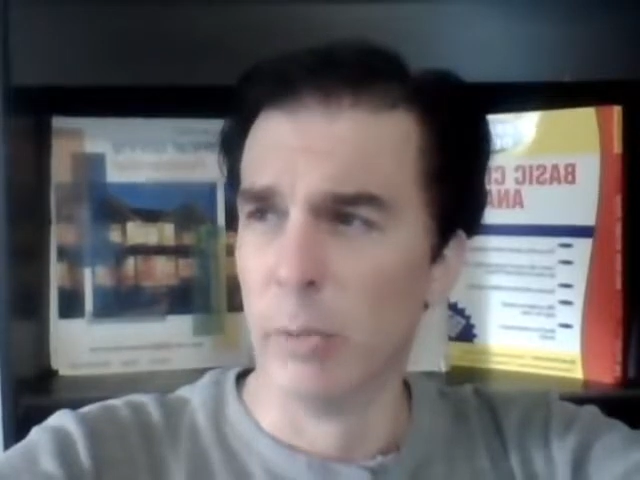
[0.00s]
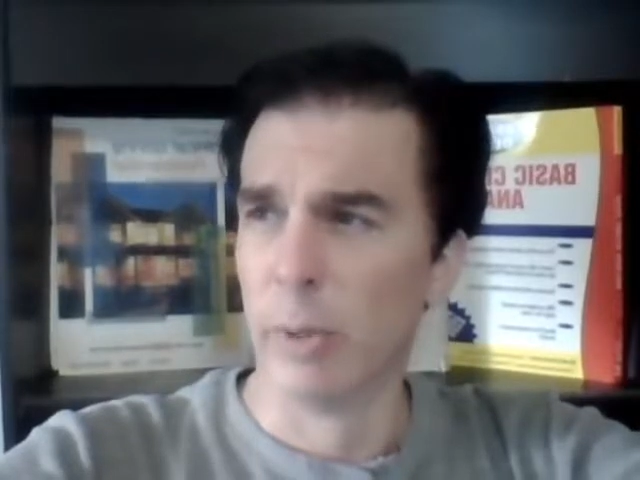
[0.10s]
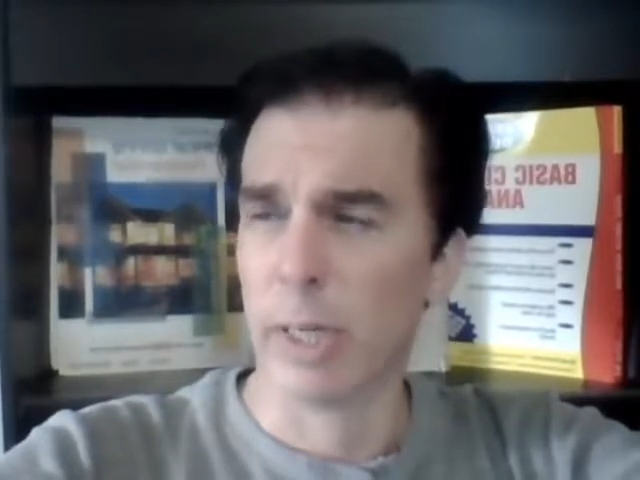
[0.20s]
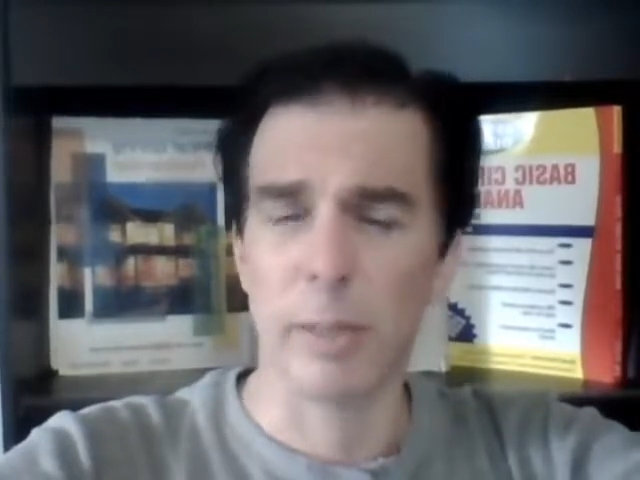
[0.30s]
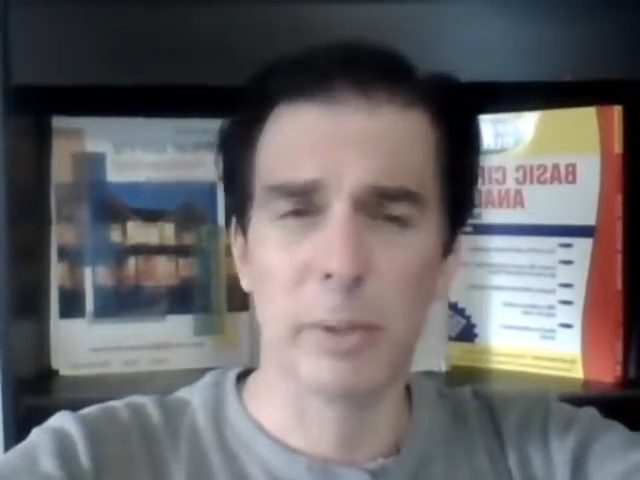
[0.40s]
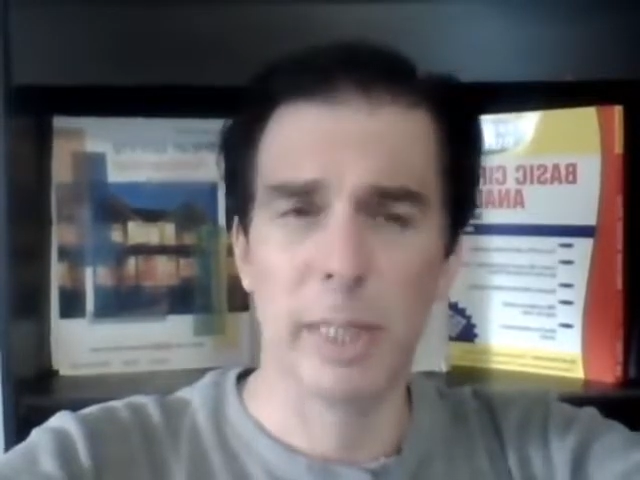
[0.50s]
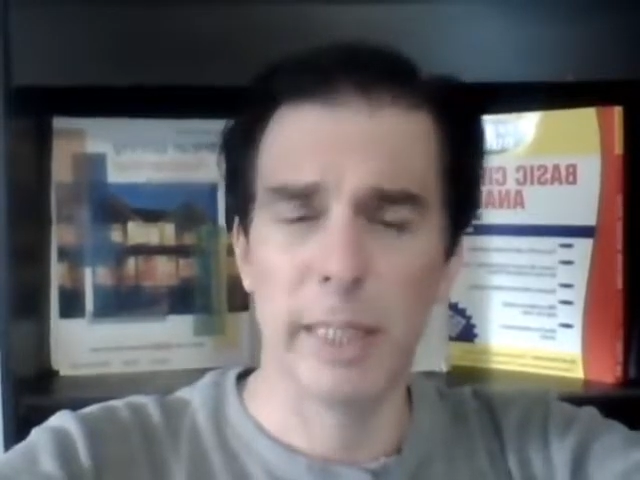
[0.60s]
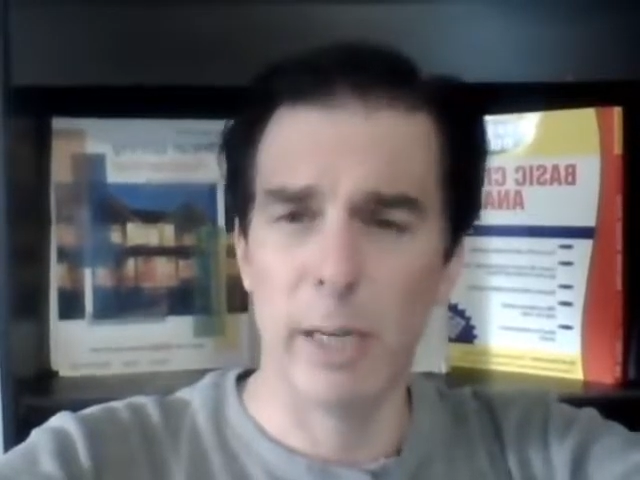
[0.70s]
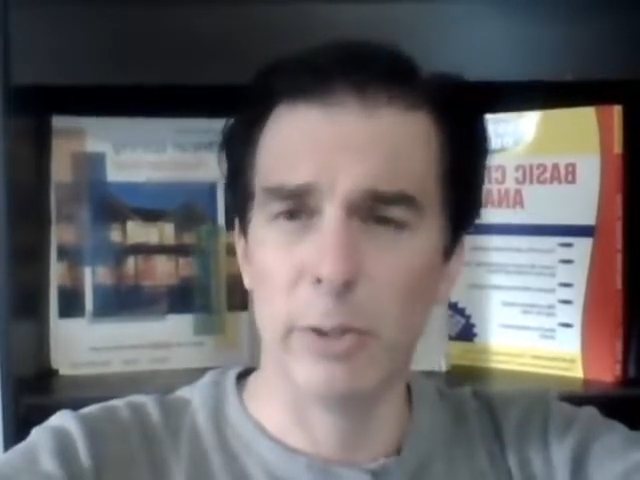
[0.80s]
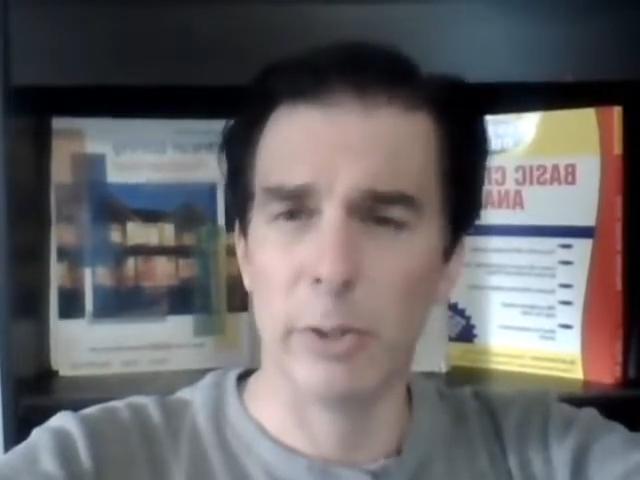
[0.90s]
when it comes
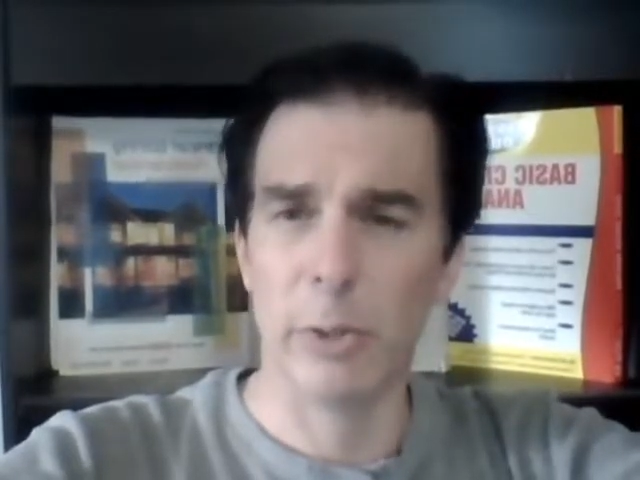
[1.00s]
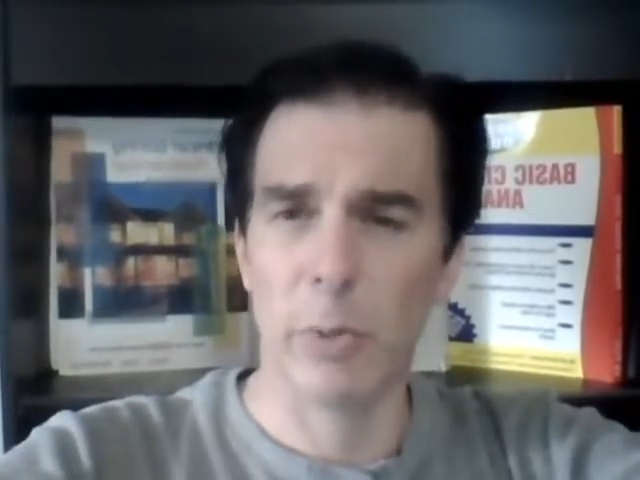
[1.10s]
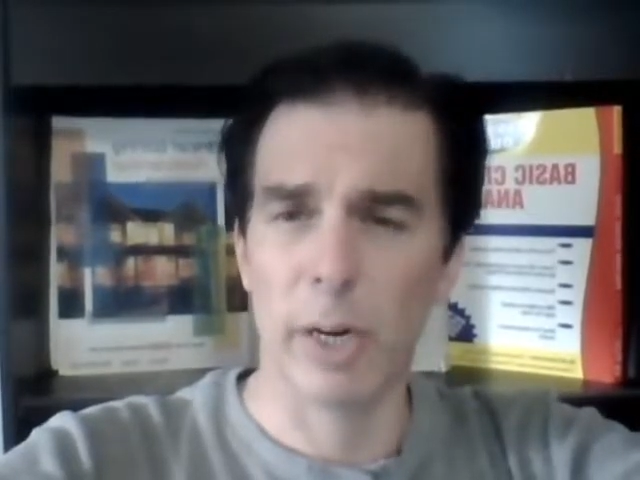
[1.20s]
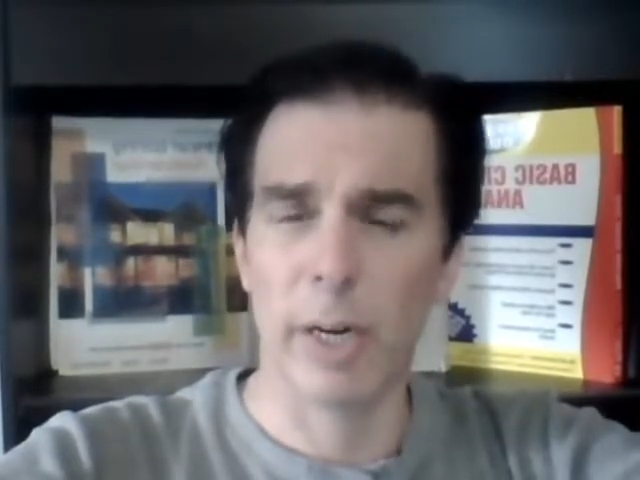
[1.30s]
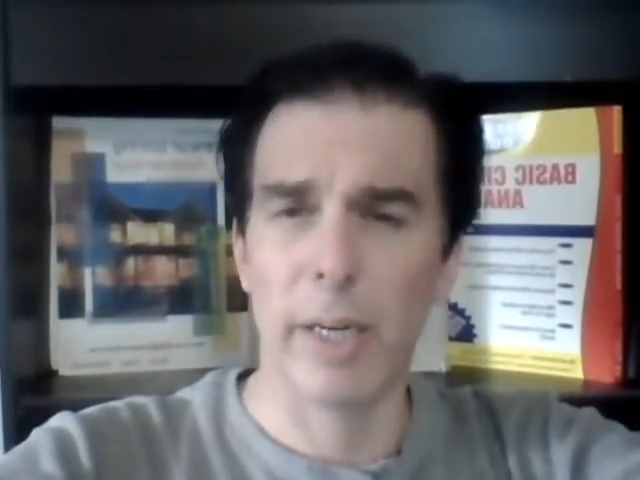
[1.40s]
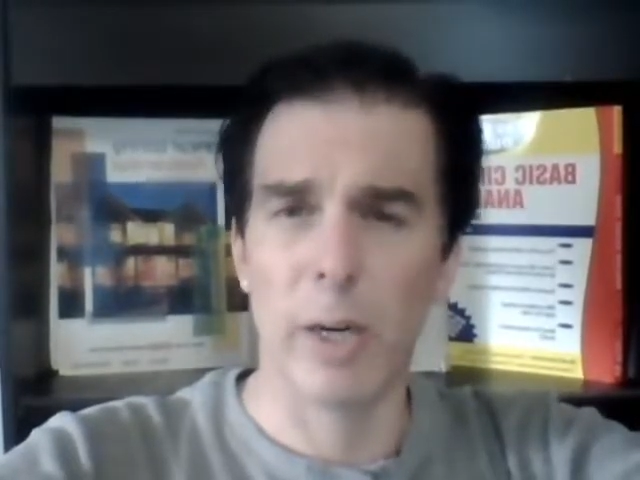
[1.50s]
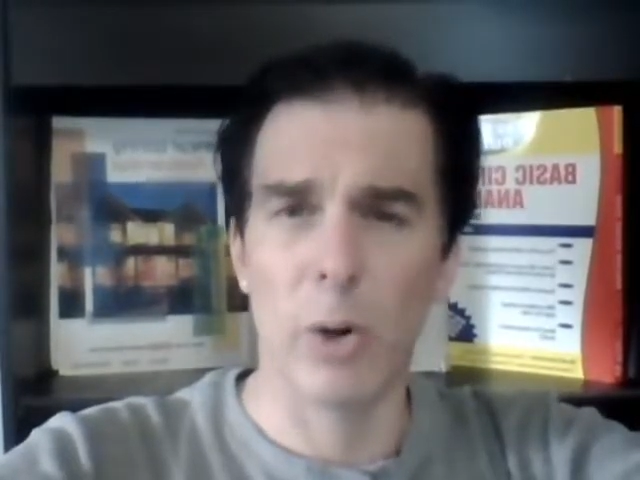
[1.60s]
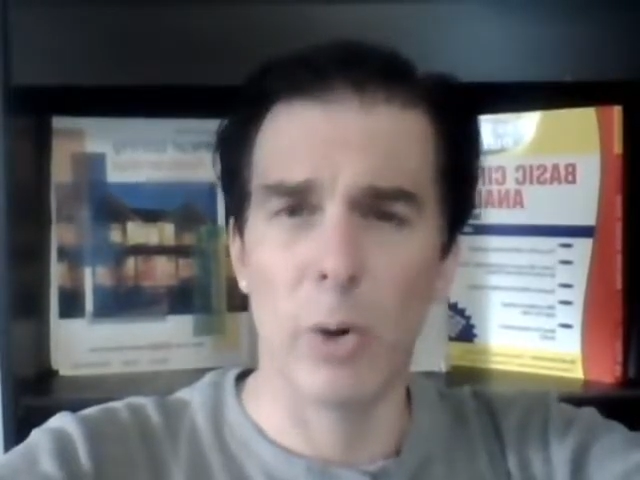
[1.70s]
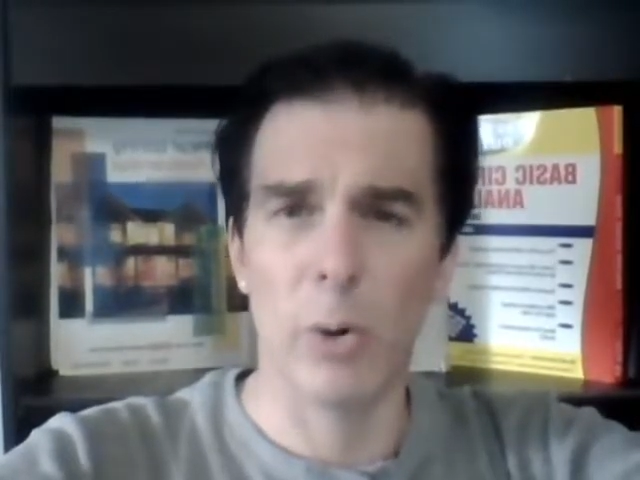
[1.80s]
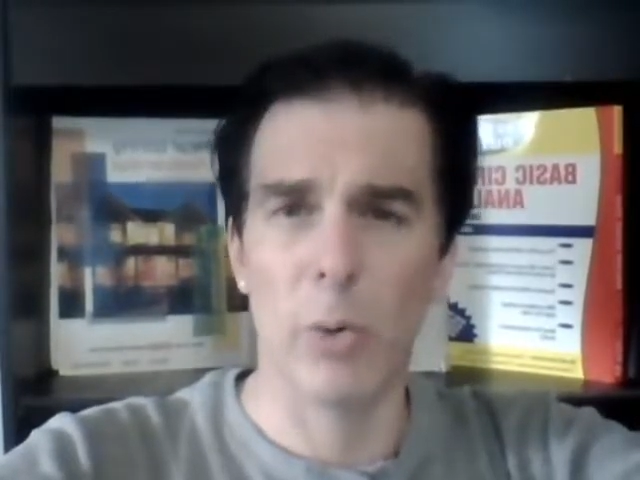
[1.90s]
right down to it, wiring a
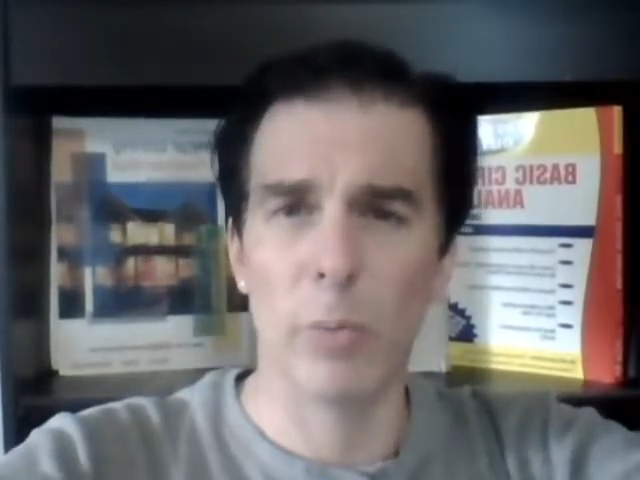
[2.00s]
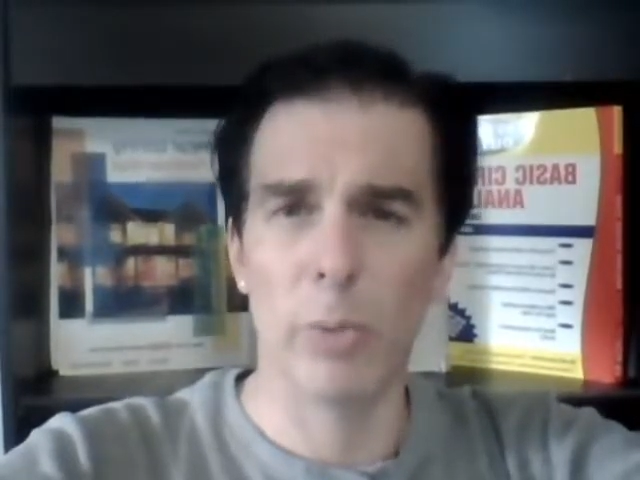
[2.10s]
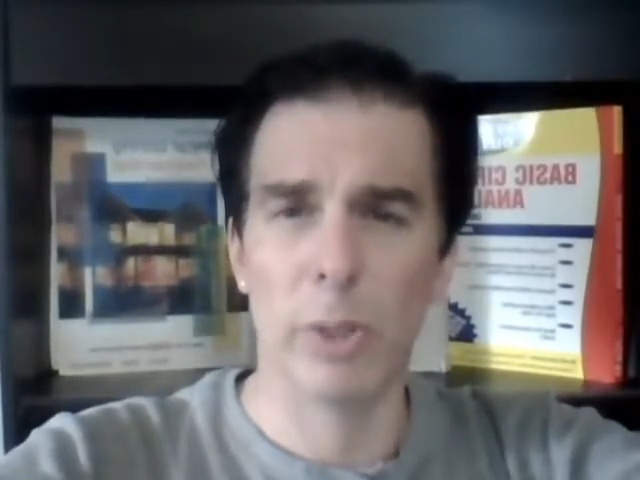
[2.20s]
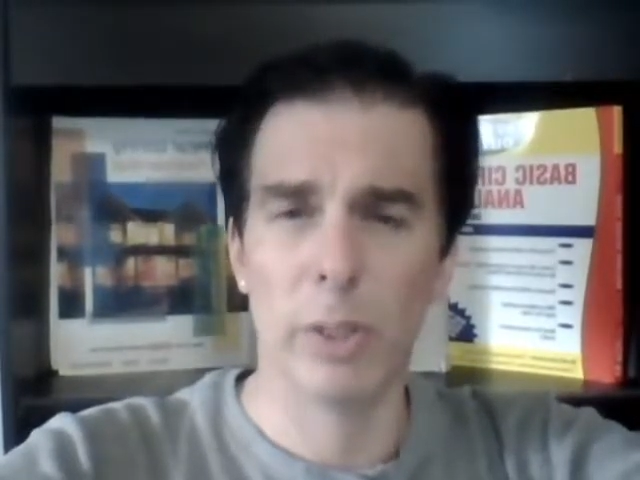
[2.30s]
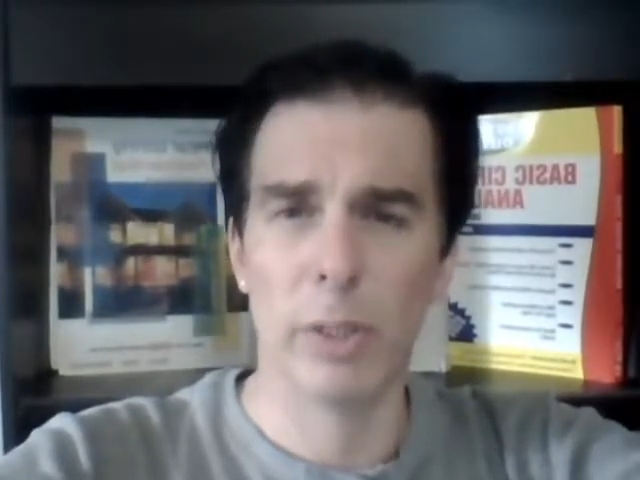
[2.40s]
home